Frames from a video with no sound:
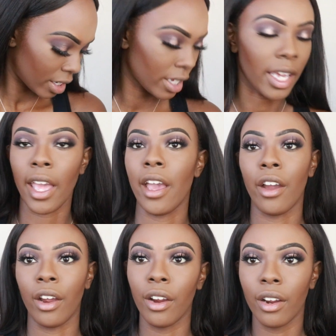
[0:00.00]

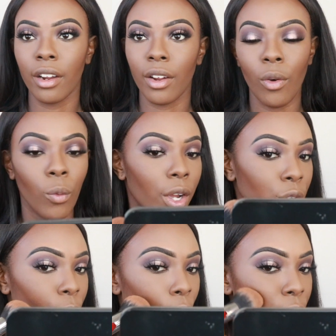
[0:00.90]
care what
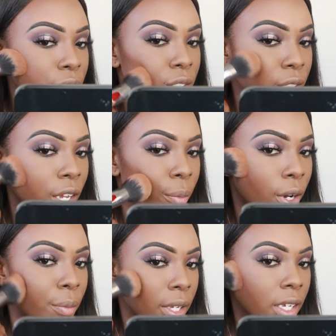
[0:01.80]
you have to say
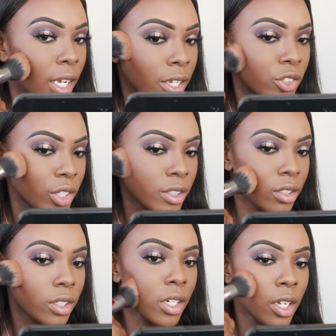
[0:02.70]
about me. It's
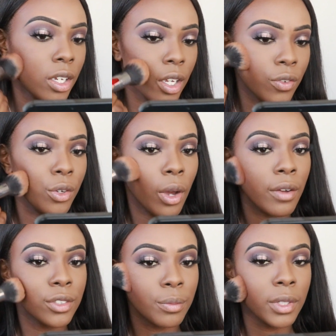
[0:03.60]
just, if you
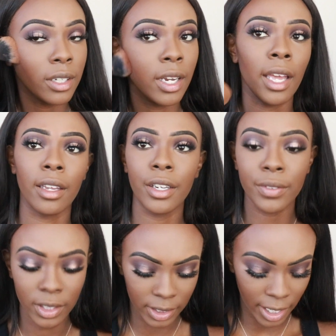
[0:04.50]
have something
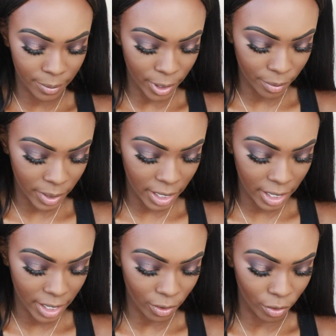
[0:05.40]
negative to say about
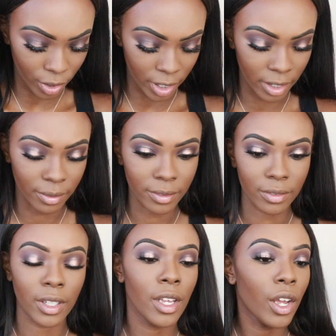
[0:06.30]
me or
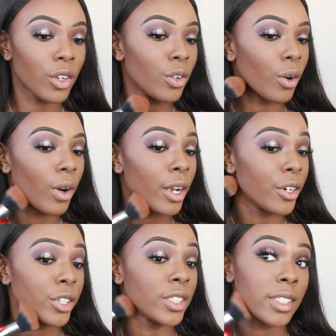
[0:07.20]
you don't
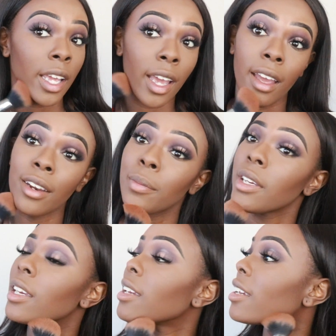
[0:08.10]
understand
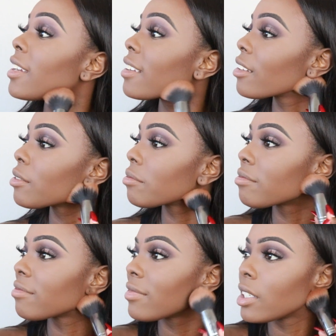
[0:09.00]
me,
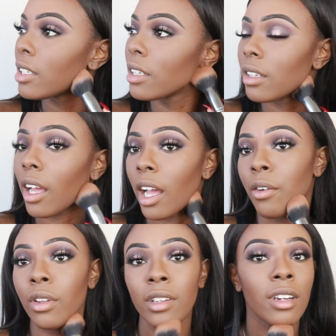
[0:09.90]
I
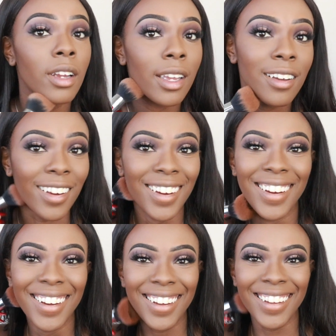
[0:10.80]
really don't
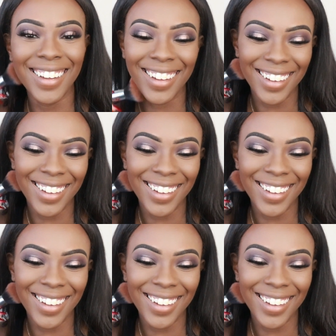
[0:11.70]
care.